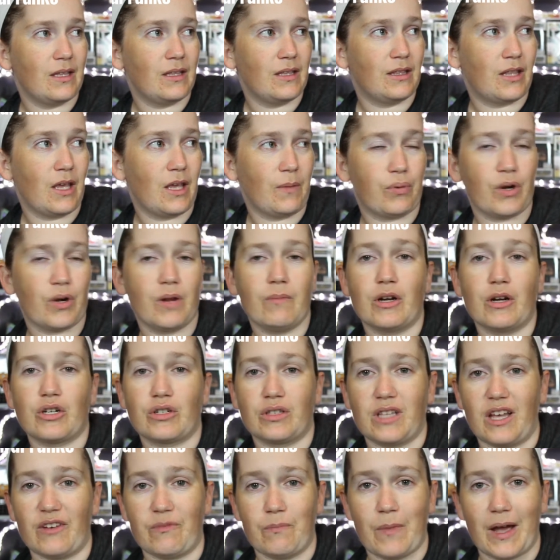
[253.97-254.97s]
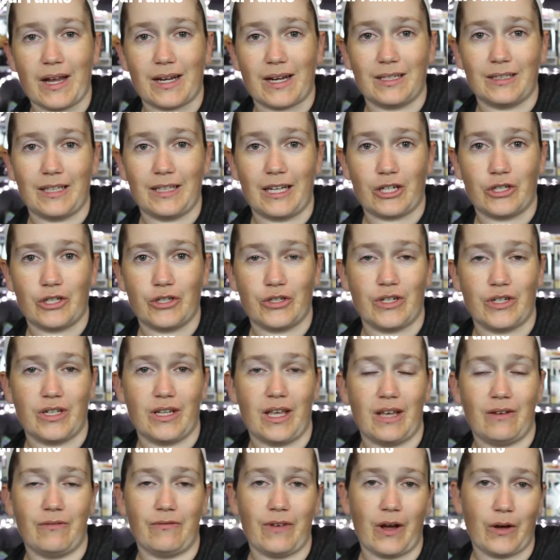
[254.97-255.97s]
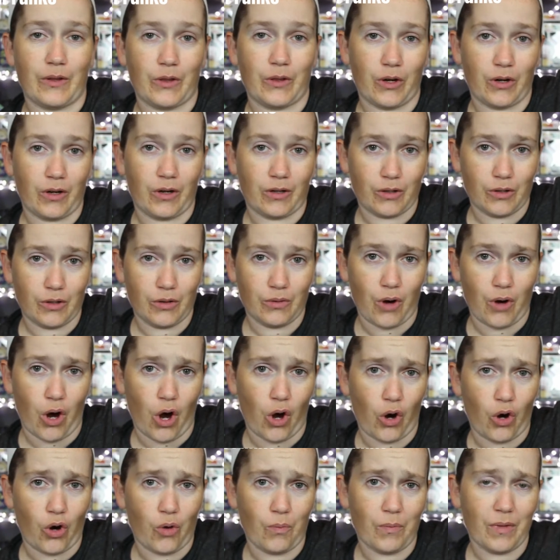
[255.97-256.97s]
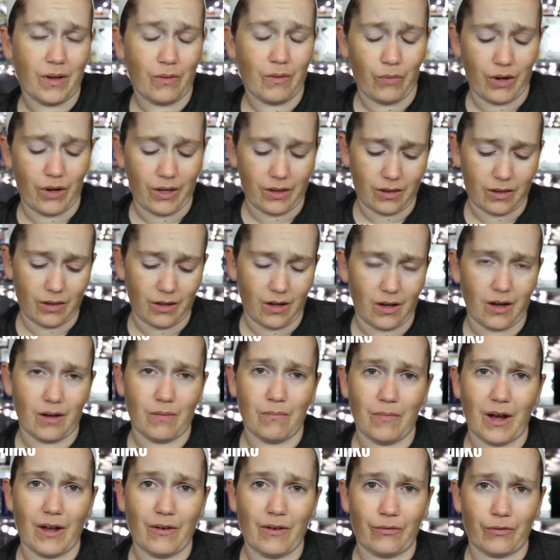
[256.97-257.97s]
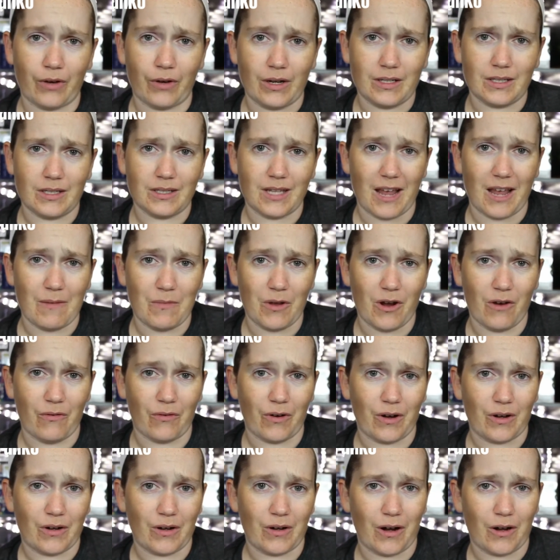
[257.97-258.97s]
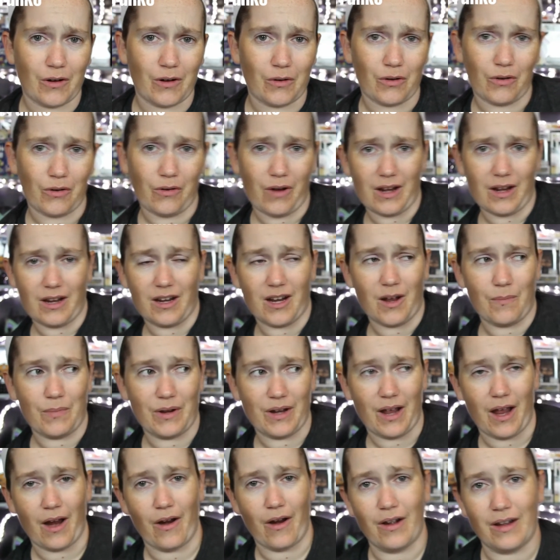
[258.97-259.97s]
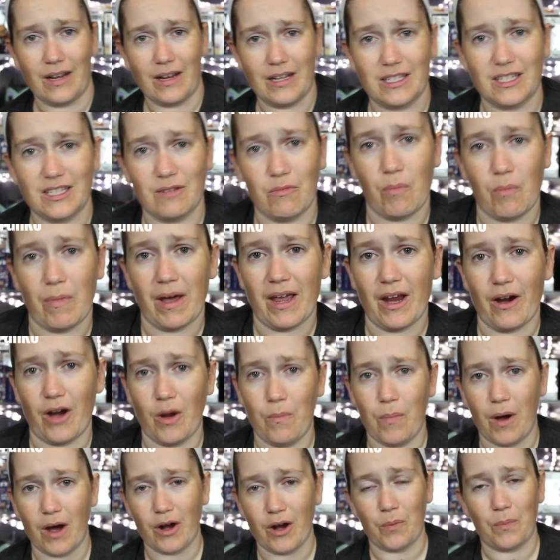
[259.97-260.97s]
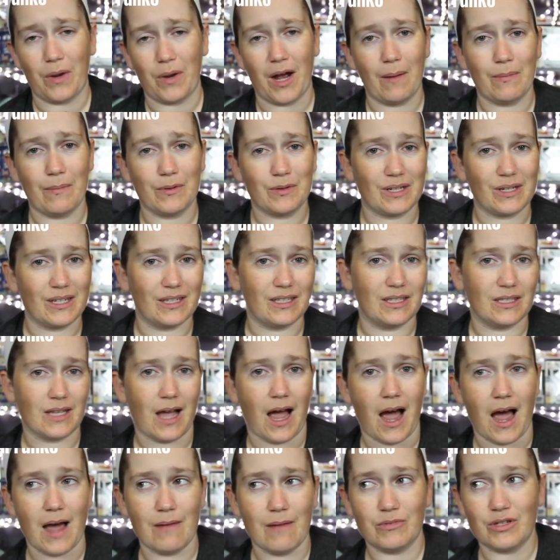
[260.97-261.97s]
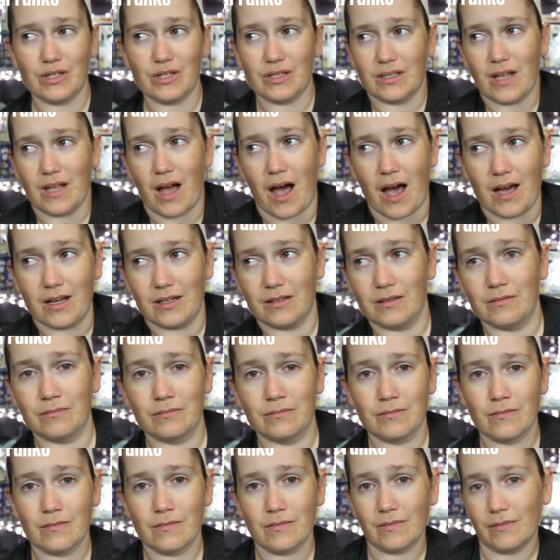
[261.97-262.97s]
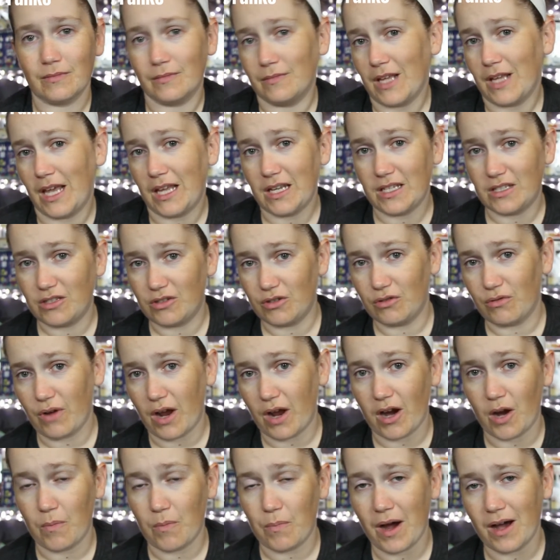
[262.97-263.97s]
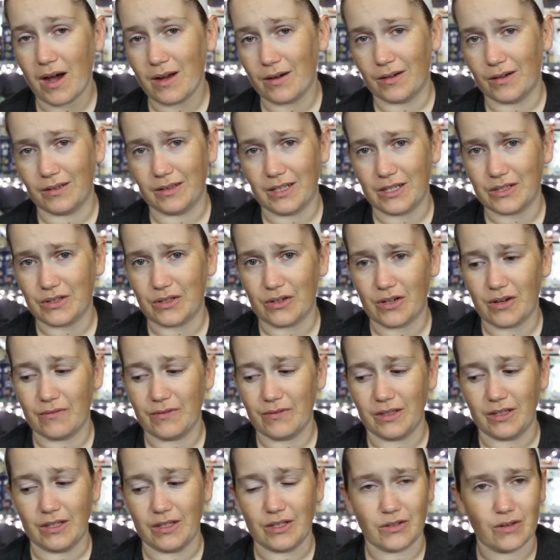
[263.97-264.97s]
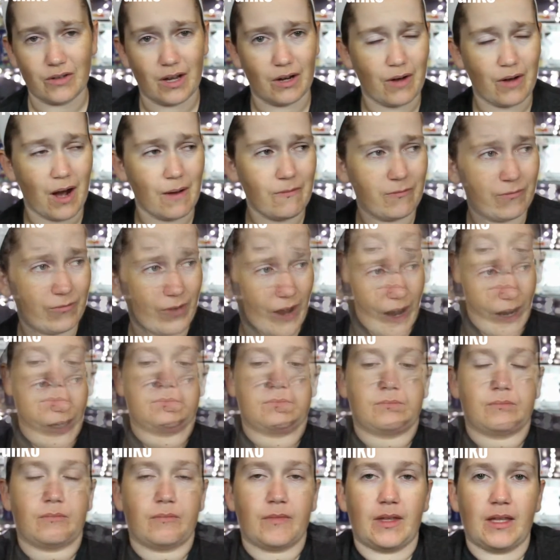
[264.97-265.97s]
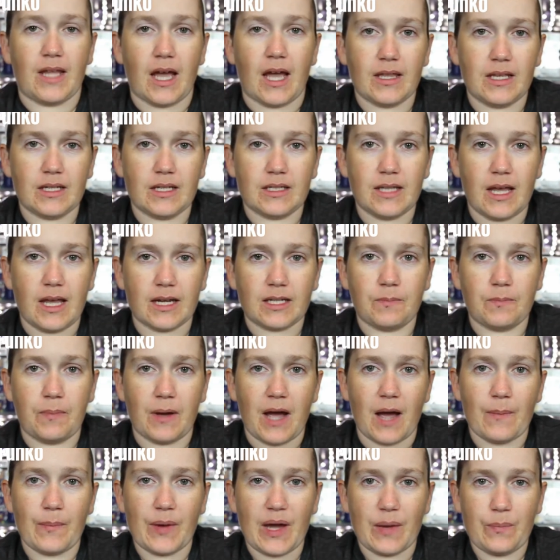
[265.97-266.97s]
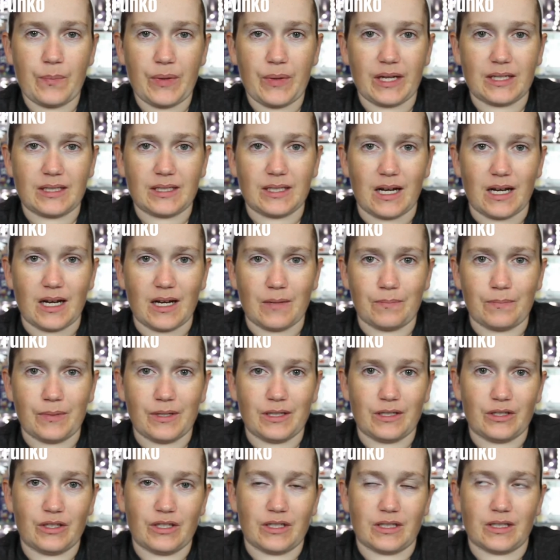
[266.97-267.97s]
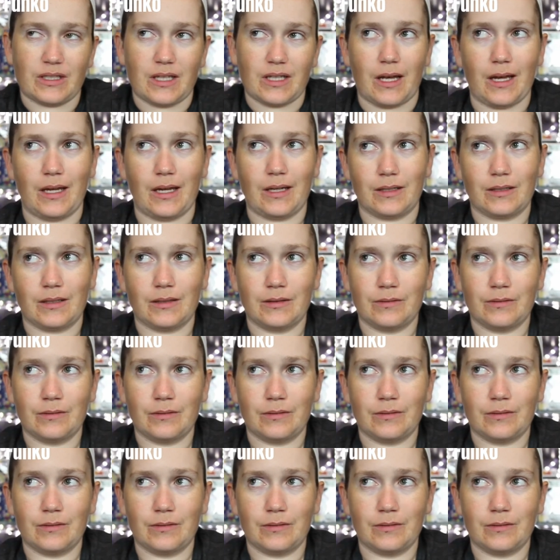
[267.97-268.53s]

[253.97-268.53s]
they pretty much left my collection and found their new home with my friend Sammy over at Nerd Crew. Ended up inheriting some of my Harry Potter pops, because I'm just not into Harry Potter unless they're a villain. So I grabbed Fox. Now this next pop I picked up is just like...